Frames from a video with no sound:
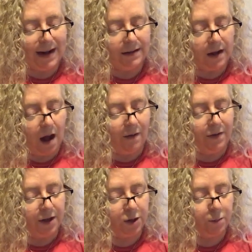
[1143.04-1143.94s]
Robert
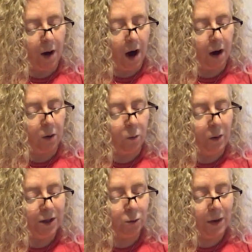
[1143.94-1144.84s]
Browning writes
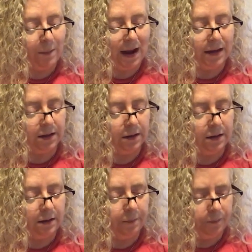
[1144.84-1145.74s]
of the
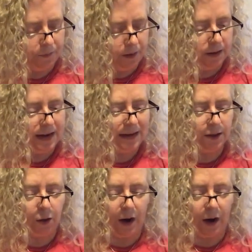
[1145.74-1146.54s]
spark which we may